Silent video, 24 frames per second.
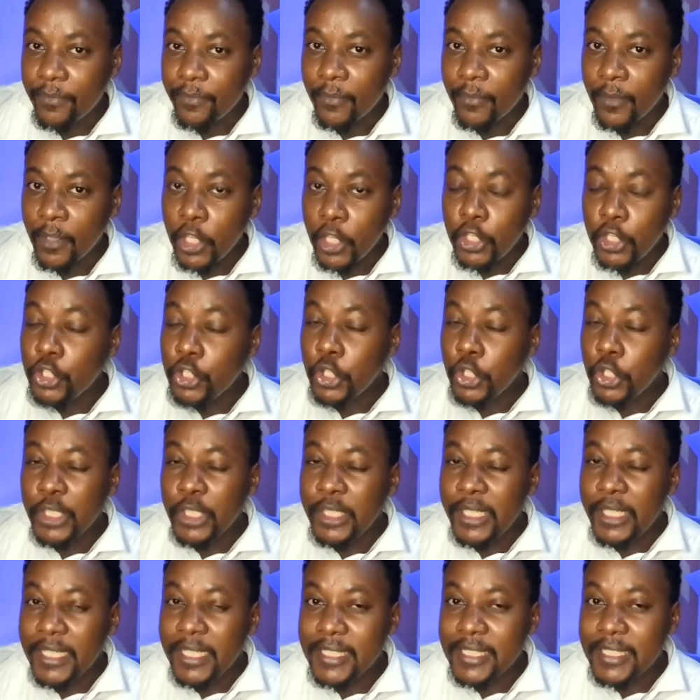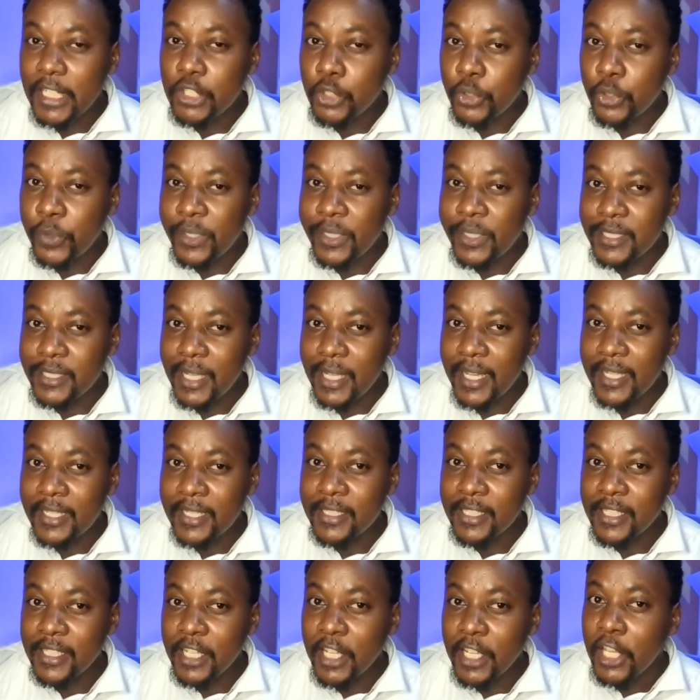You don't listen to criticize.
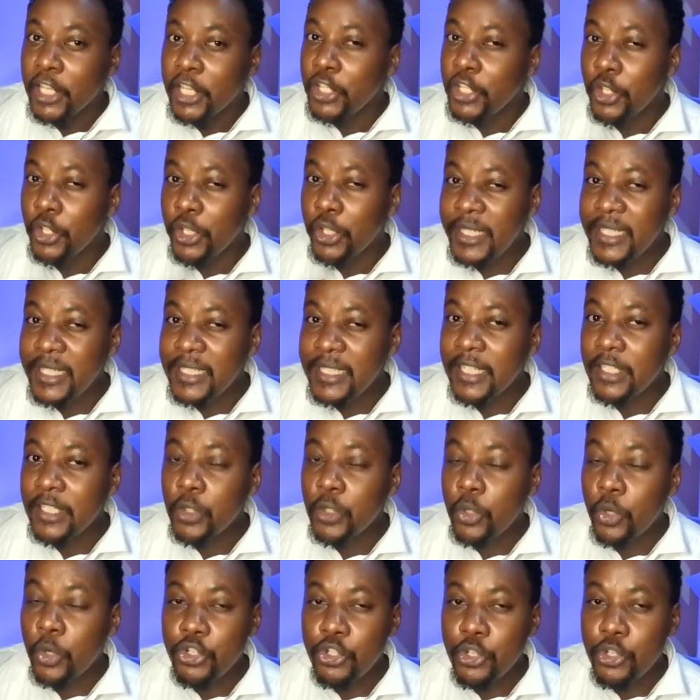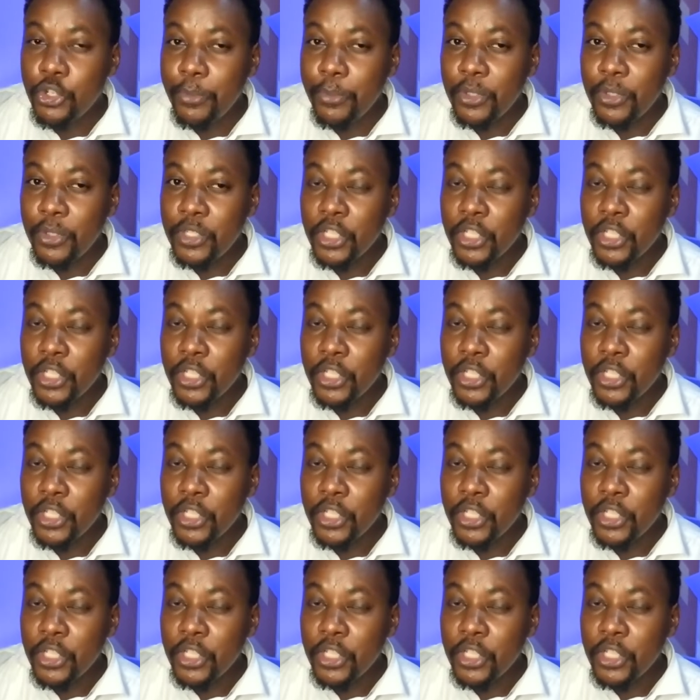You don't listen to contribute.